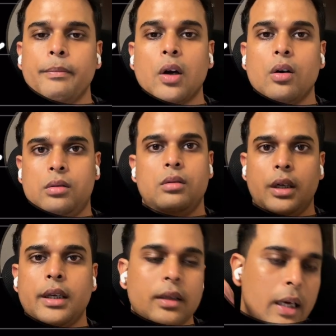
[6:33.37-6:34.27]
Because
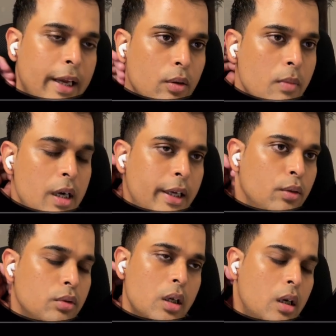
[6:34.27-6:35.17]
it is a
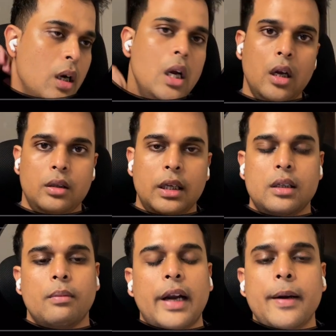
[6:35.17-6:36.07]
multi-user
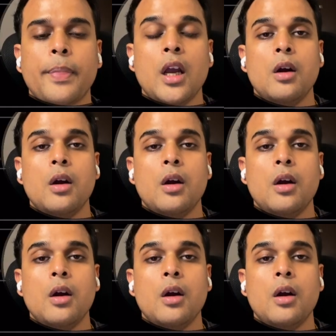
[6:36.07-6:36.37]
system, right?